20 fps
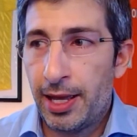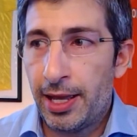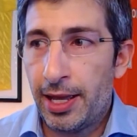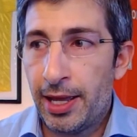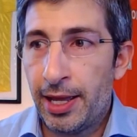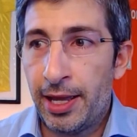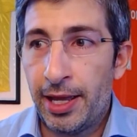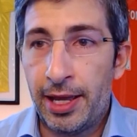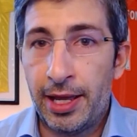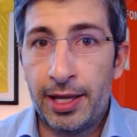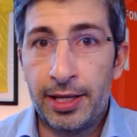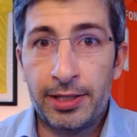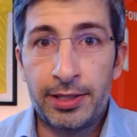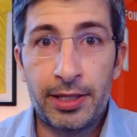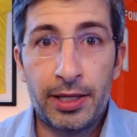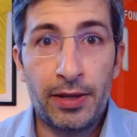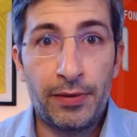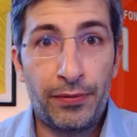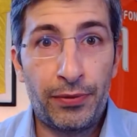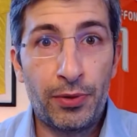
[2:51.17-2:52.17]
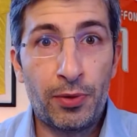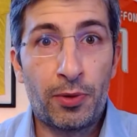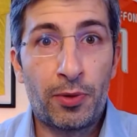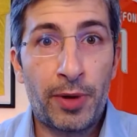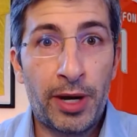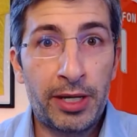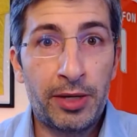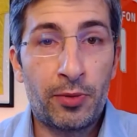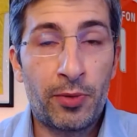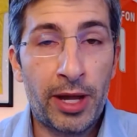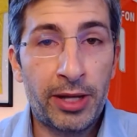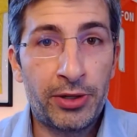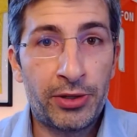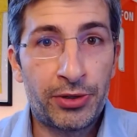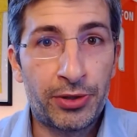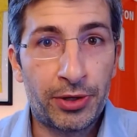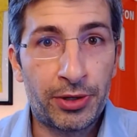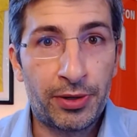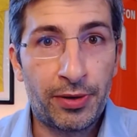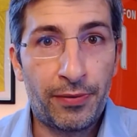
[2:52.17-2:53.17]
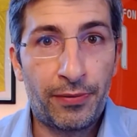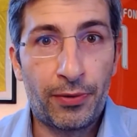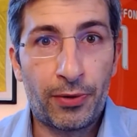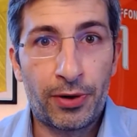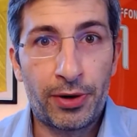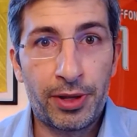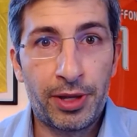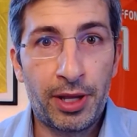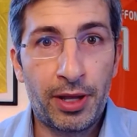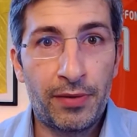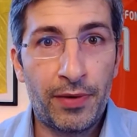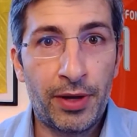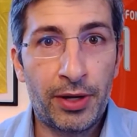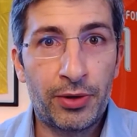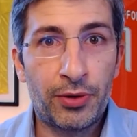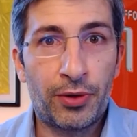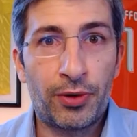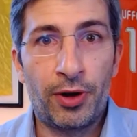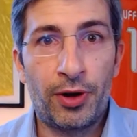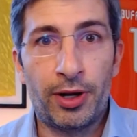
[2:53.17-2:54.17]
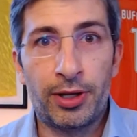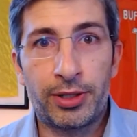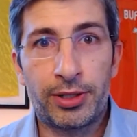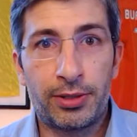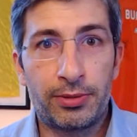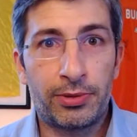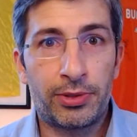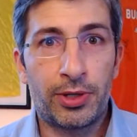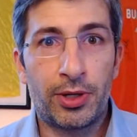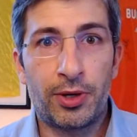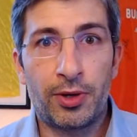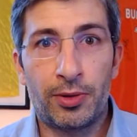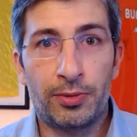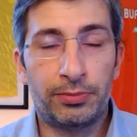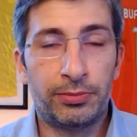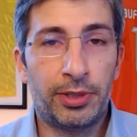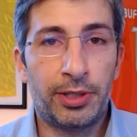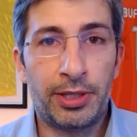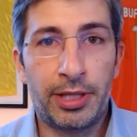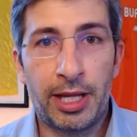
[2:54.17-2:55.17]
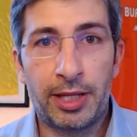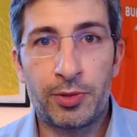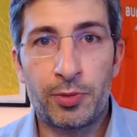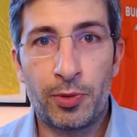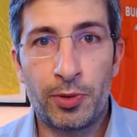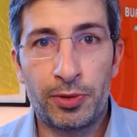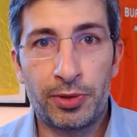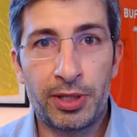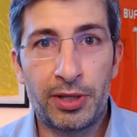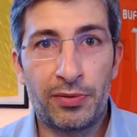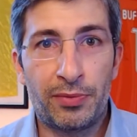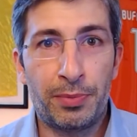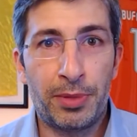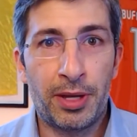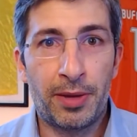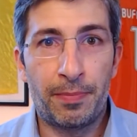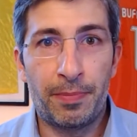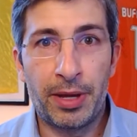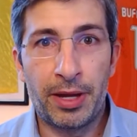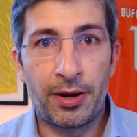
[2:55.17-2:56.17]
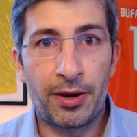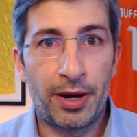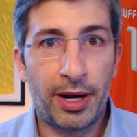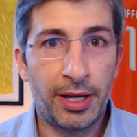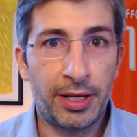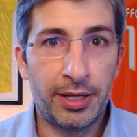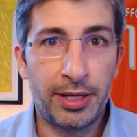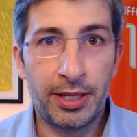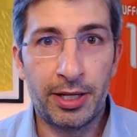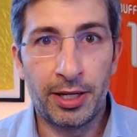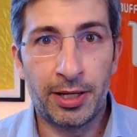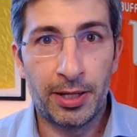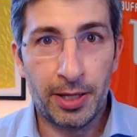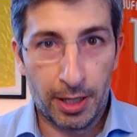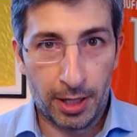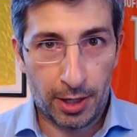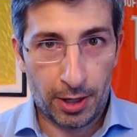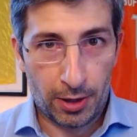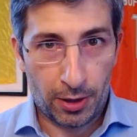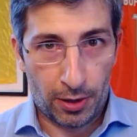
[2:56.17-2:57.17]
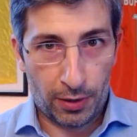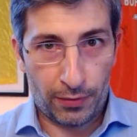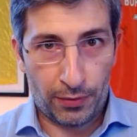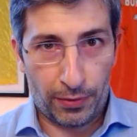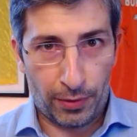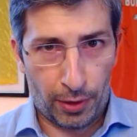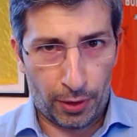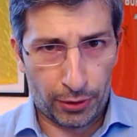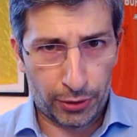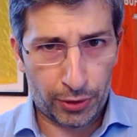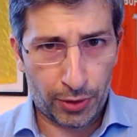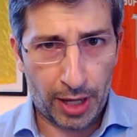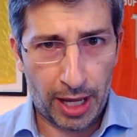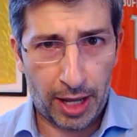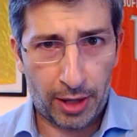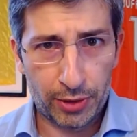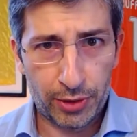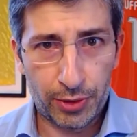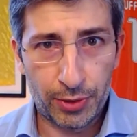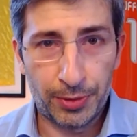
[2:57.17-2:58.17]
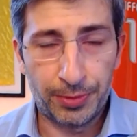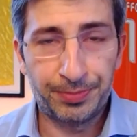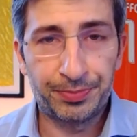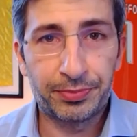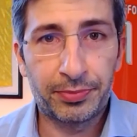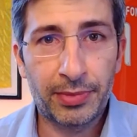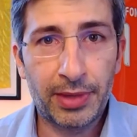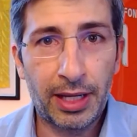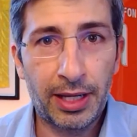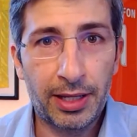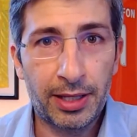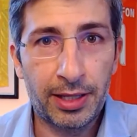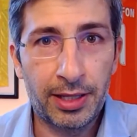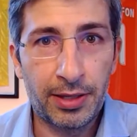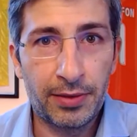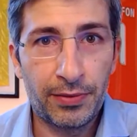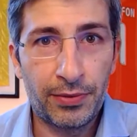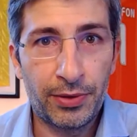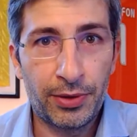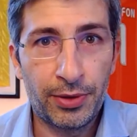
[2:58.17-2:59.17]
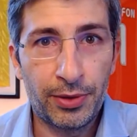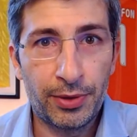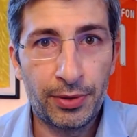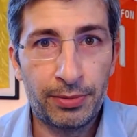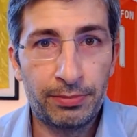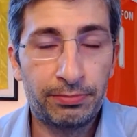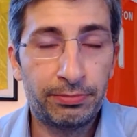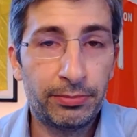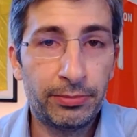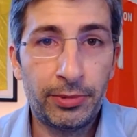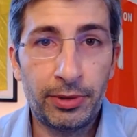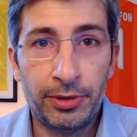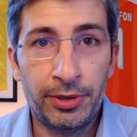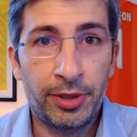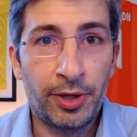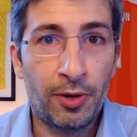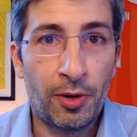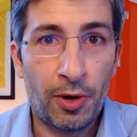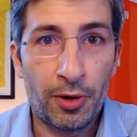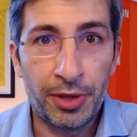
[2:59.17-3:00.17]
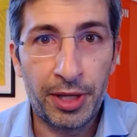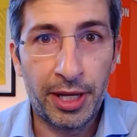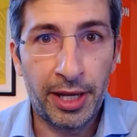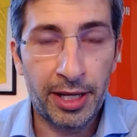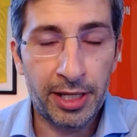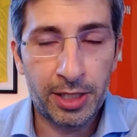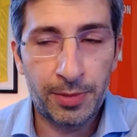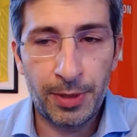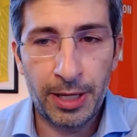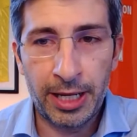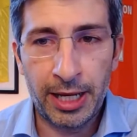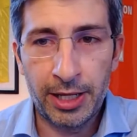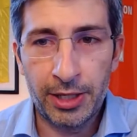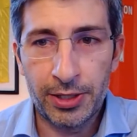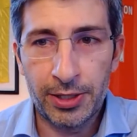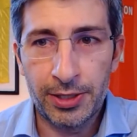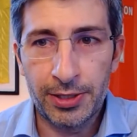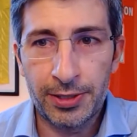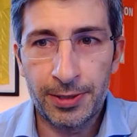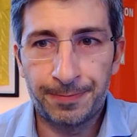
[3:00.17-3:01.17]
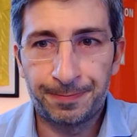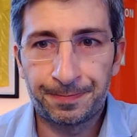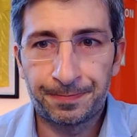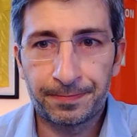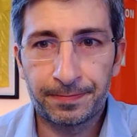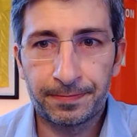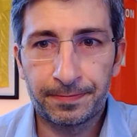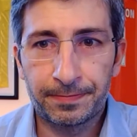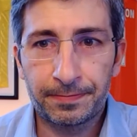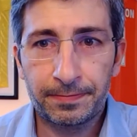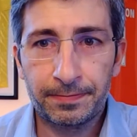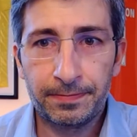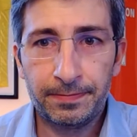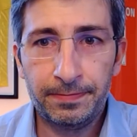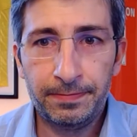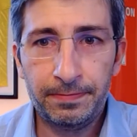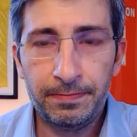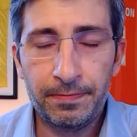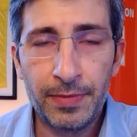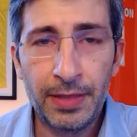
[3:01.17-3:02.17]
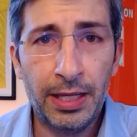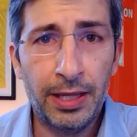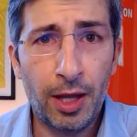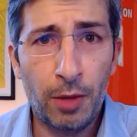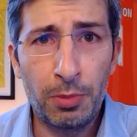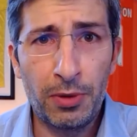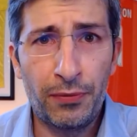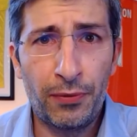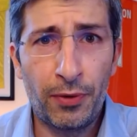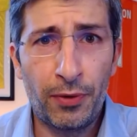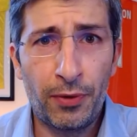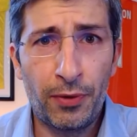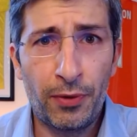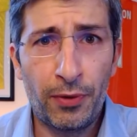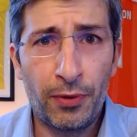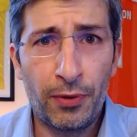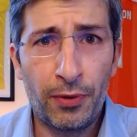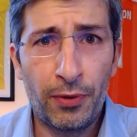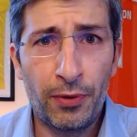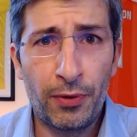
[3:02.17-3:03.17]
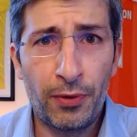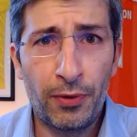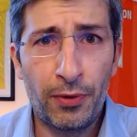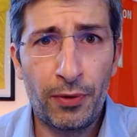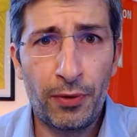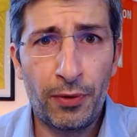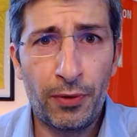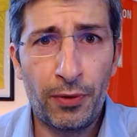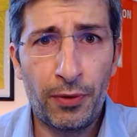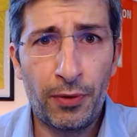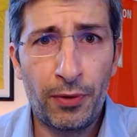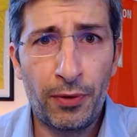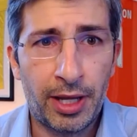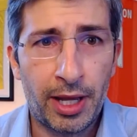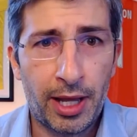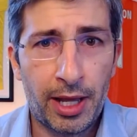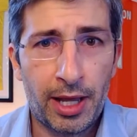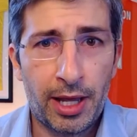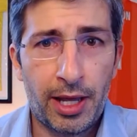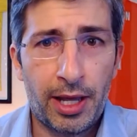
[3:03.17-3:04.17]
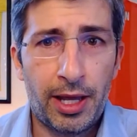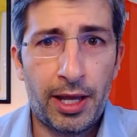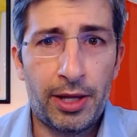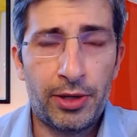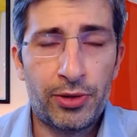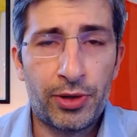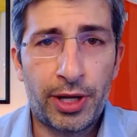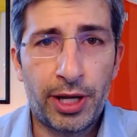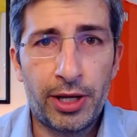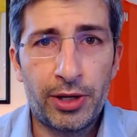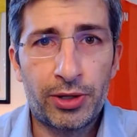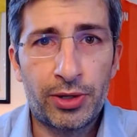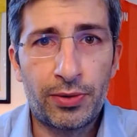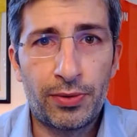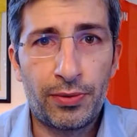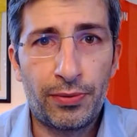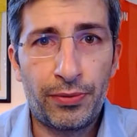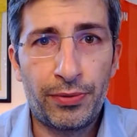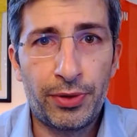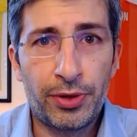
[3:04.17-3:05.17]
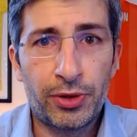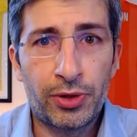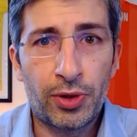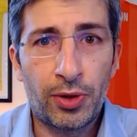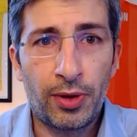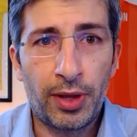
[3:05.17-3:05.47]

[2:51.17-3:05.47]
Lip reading: and if you already registered for the event or not. So that will give me a better idea of also how to give you, all the explanations. Now, before about the Education Virtual